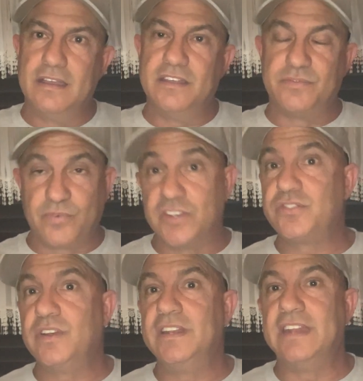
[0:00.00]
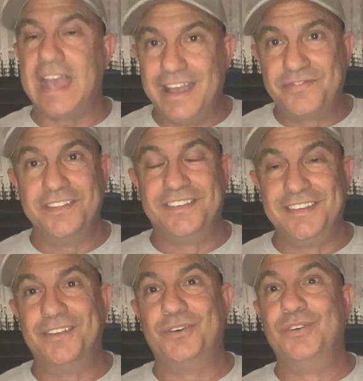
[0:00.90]
it's frustrating to have to
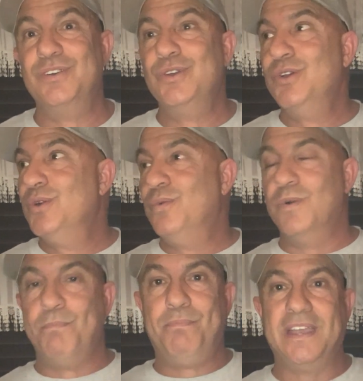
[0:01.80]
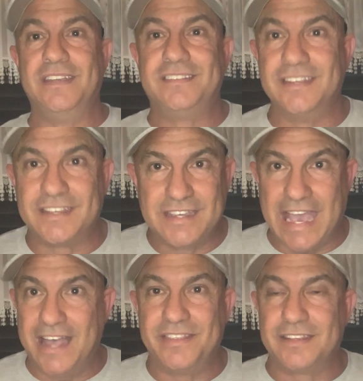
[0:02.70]
deal with basic
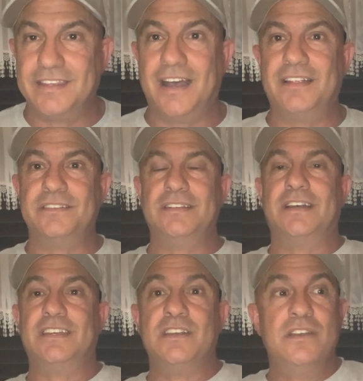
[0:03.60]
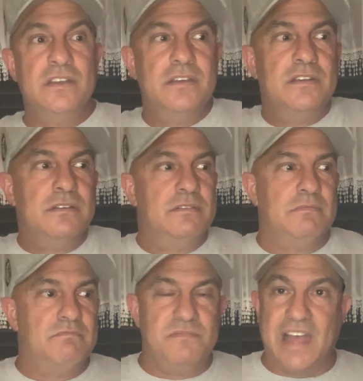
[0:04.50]
Catholic theology, like
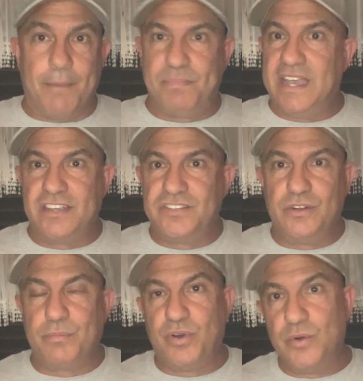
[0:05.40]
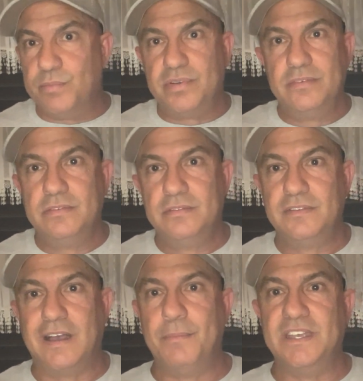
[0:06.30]
not bashing our Pope.
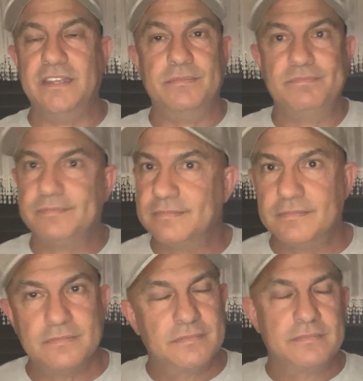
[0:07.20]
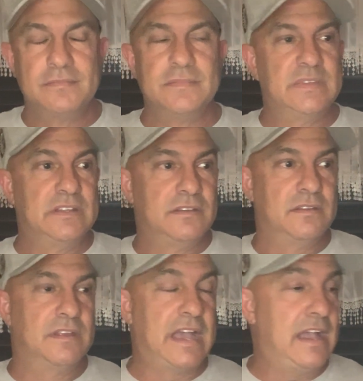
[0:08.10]
I mean,
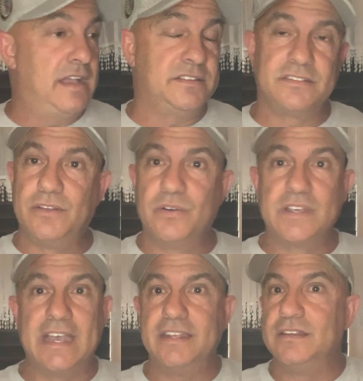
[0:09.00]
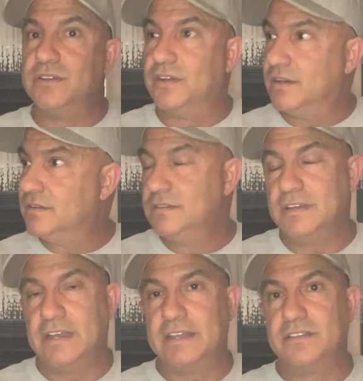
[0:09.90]
I just don't get it, you know?
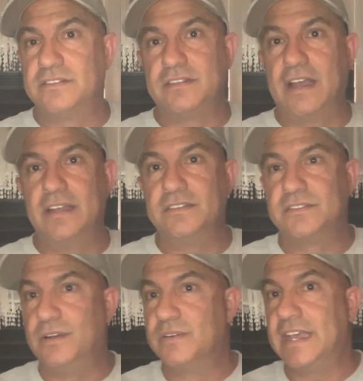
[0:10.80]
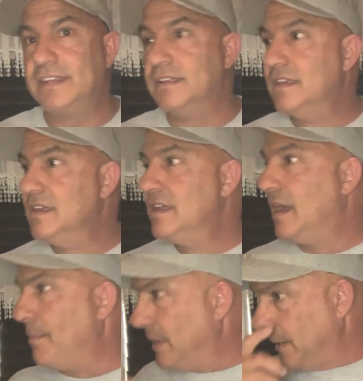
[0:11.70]
I just don't get it.
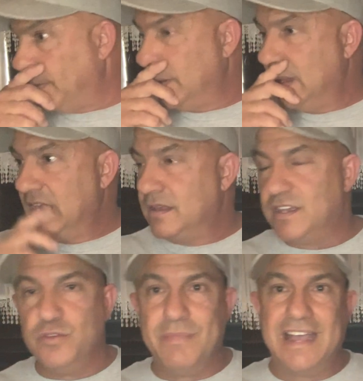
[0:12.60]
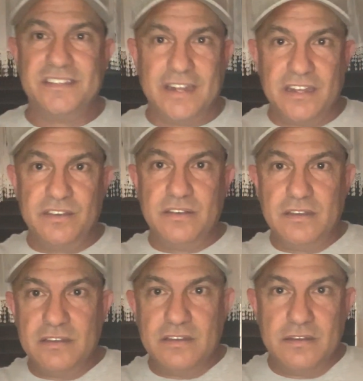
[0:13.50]
I mean, can you imagine any
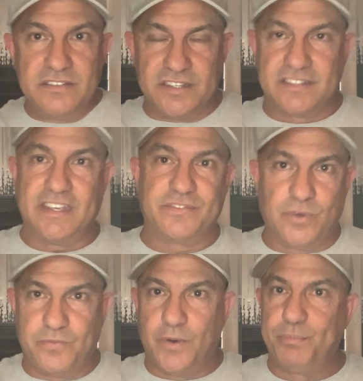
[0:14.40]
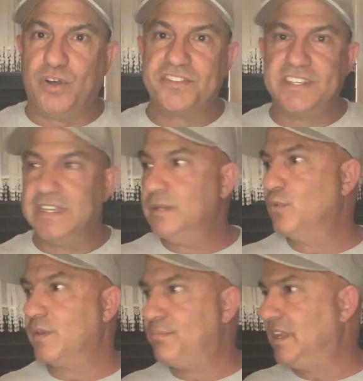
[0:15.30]
successful football team
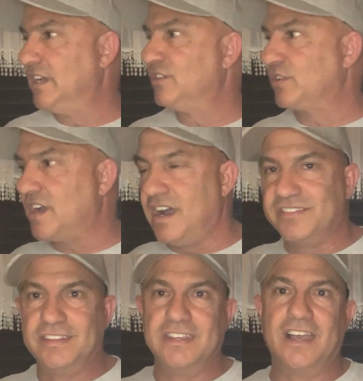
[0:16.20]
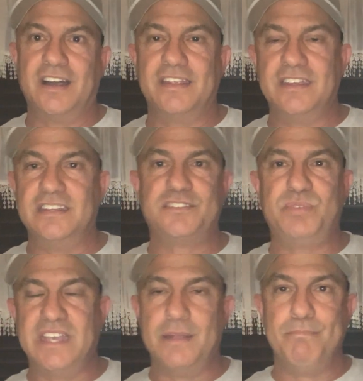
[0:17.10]
where the players are constantly on
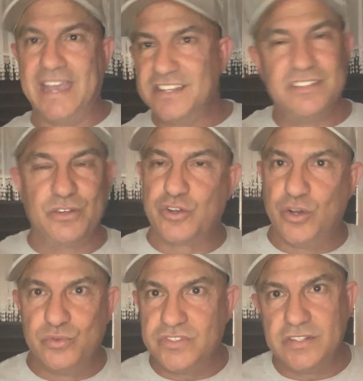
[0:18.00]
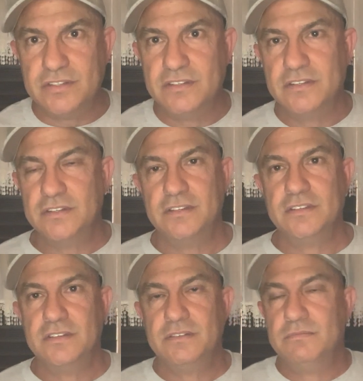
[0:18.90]
ESPN bashing their coach?
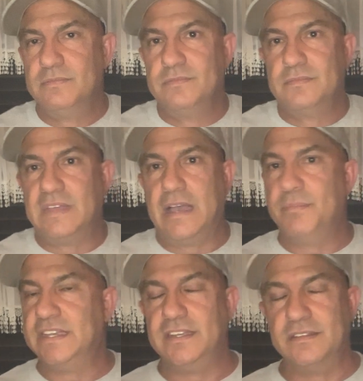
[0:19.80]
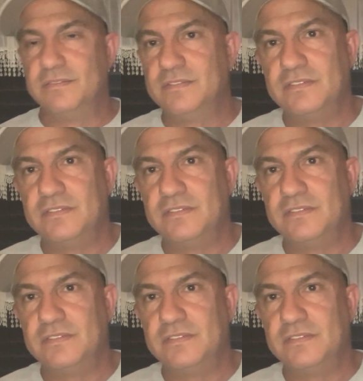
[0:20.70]
I mean,